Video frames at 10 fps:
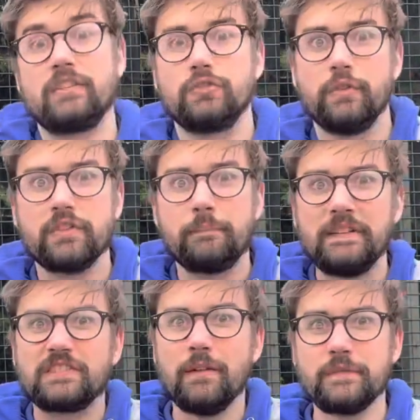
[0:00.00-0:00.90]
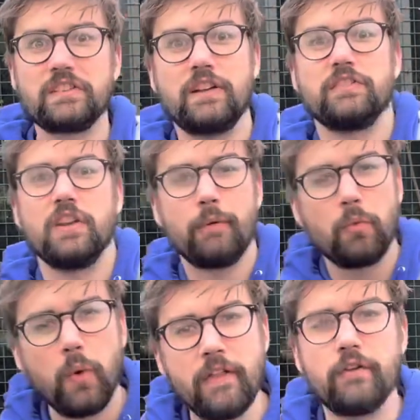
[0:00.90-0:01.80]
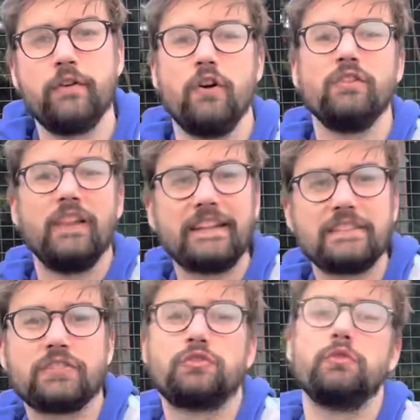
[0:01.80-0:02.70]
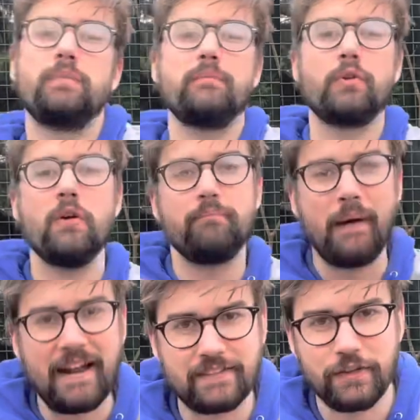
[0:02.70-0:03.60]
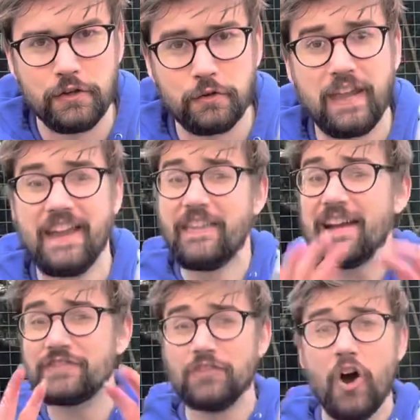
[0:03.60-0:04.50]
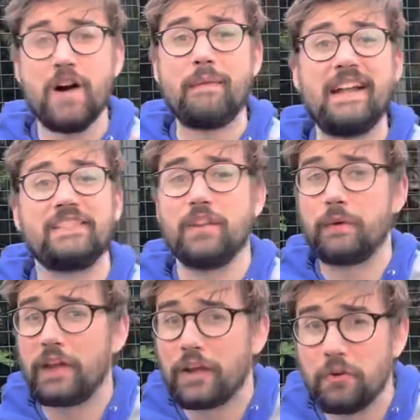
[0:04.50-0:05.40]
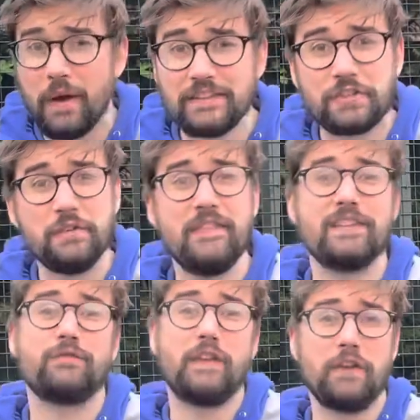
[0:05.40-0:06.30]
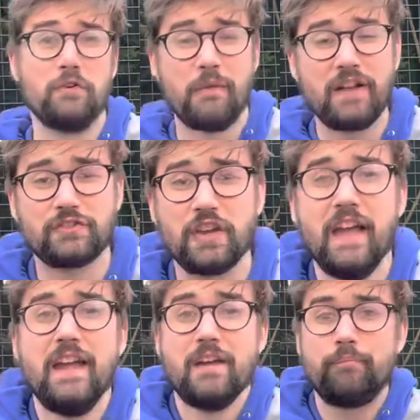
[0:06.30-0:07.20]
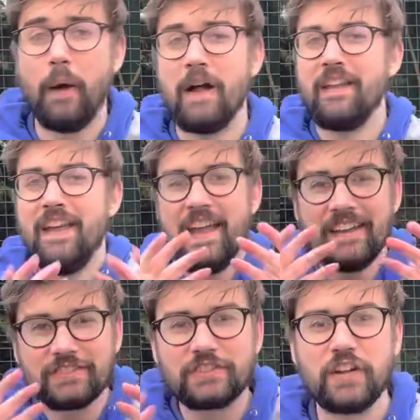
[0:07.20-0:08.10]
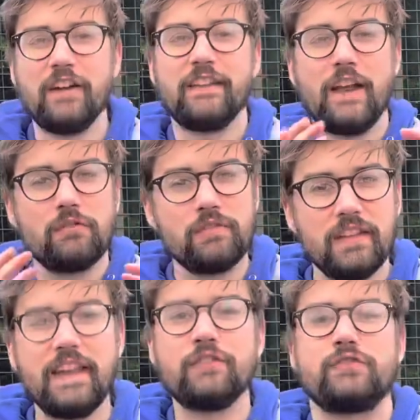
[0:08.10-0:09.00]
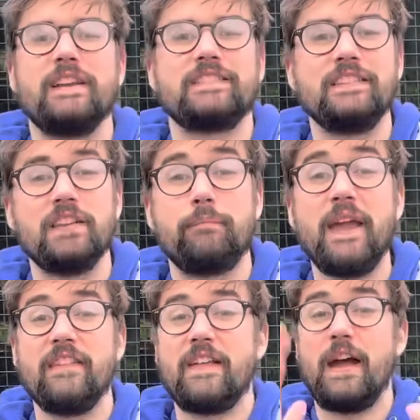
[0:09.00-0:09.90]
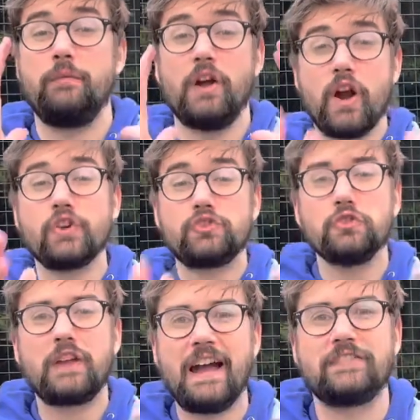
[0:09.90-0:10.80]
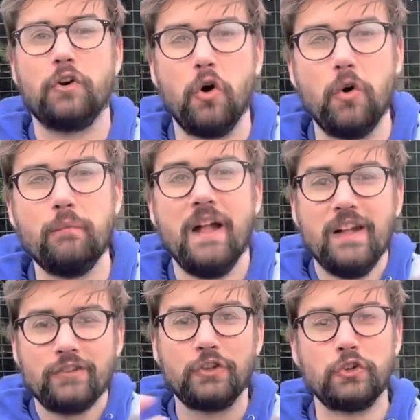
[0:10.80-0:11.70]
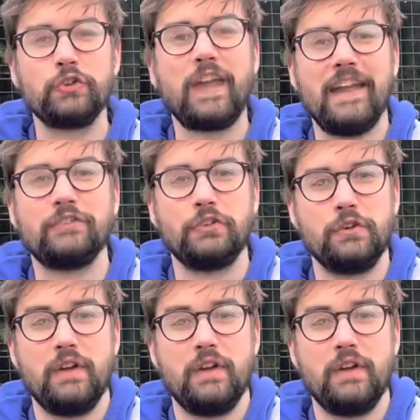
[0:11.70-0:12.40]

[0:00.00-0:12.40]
So there's been some discussion about whether or not lynx should be brought back to the UK. And that's not a matter that we're going to go into in this video much, but it is certainly a really interesting debate that I would urge you guys at home to look into.